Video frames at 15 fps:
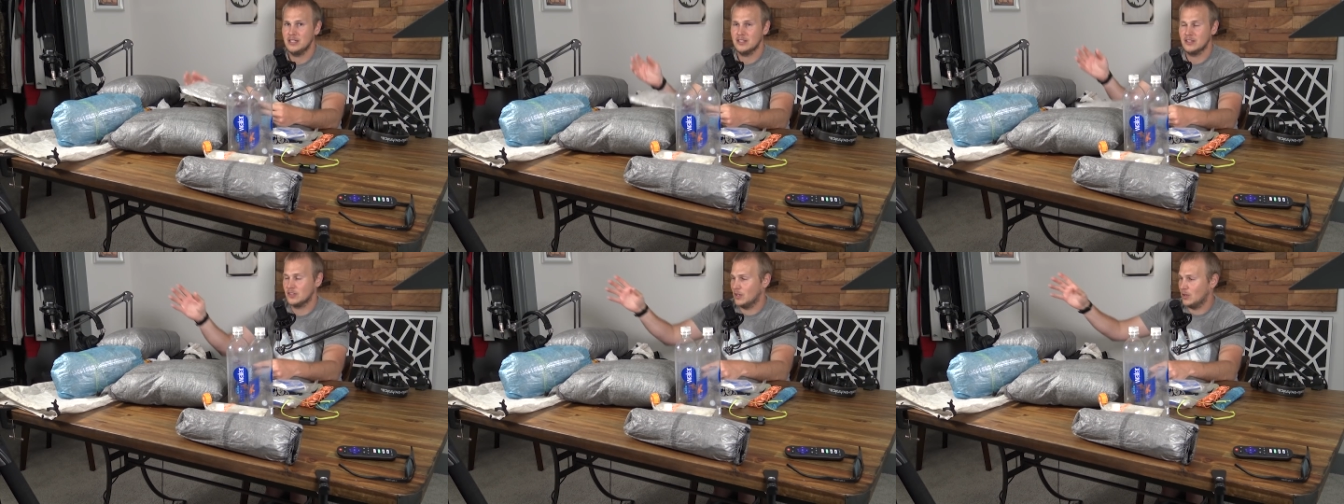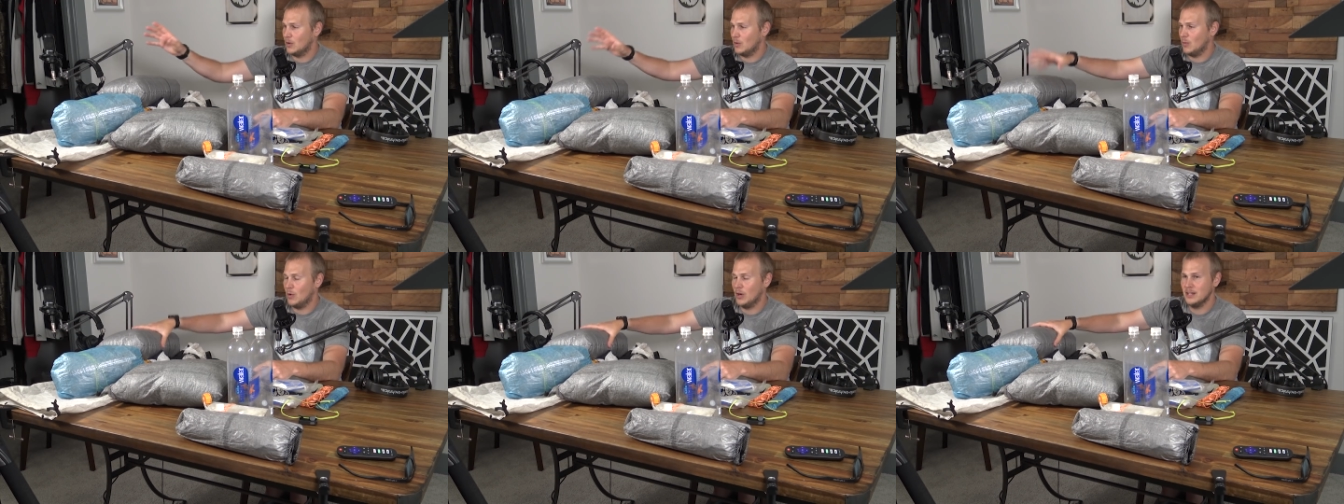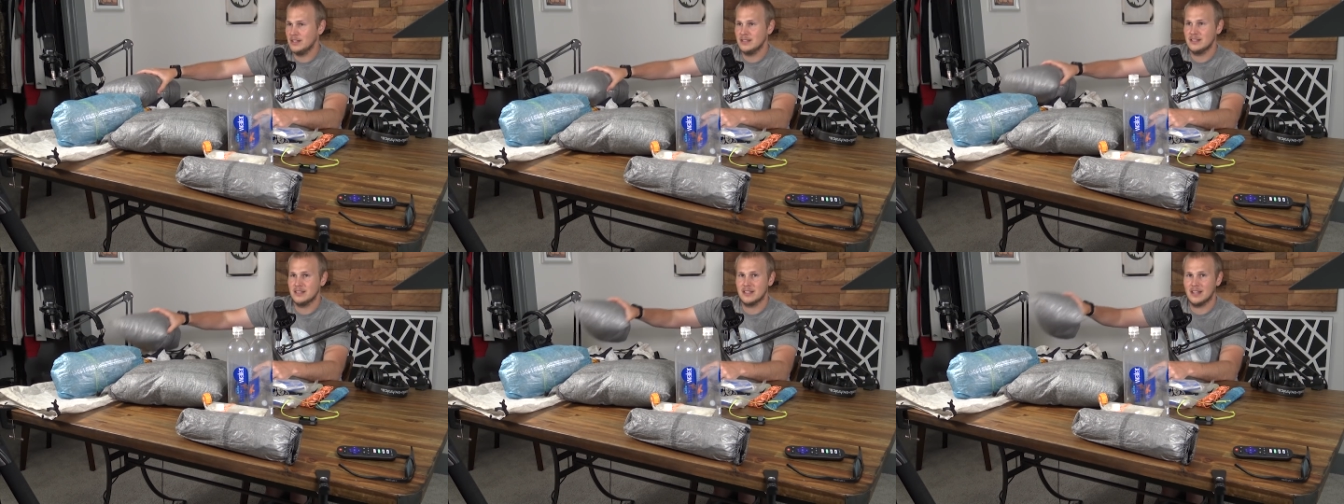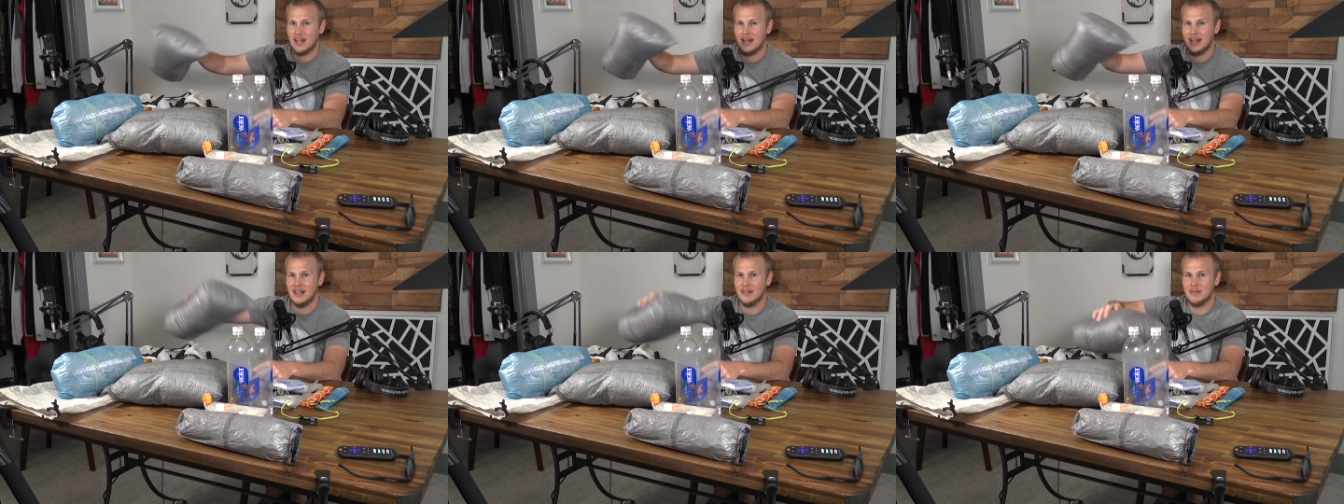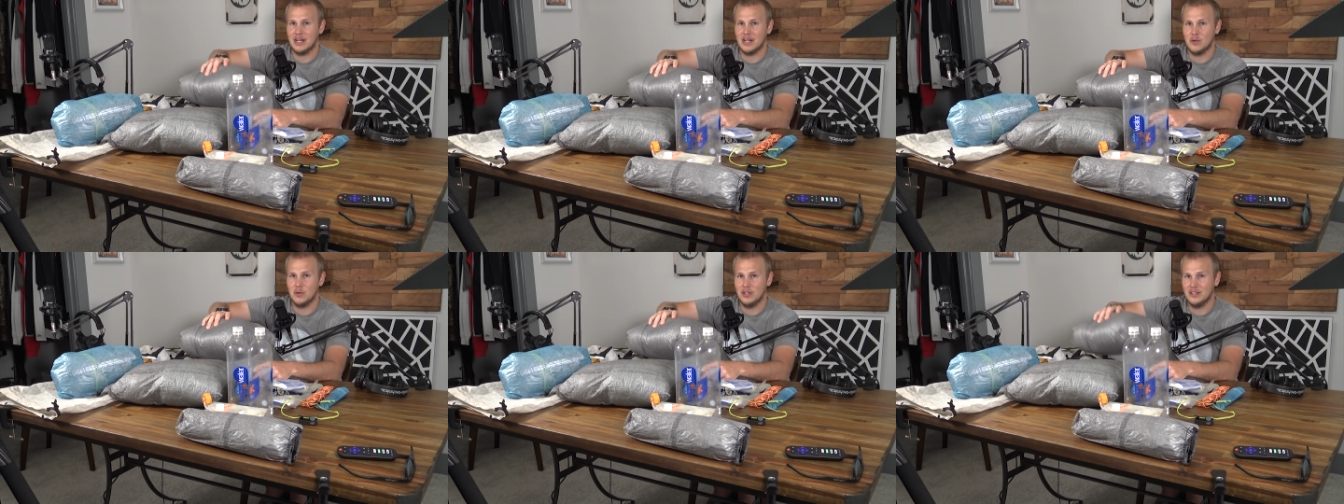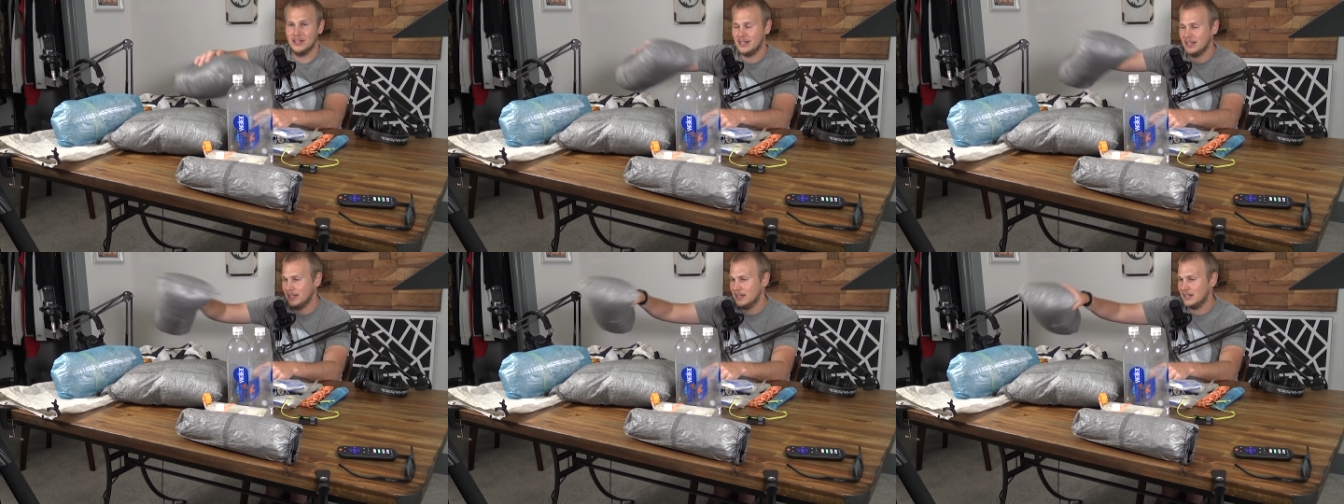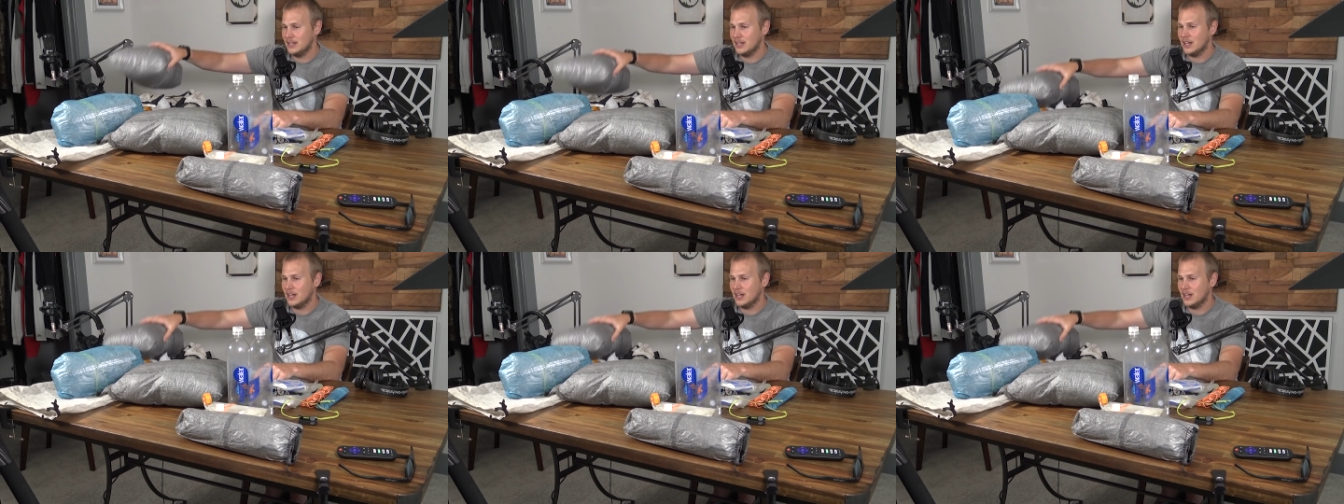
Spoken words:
So one's gonna have my quilt in it,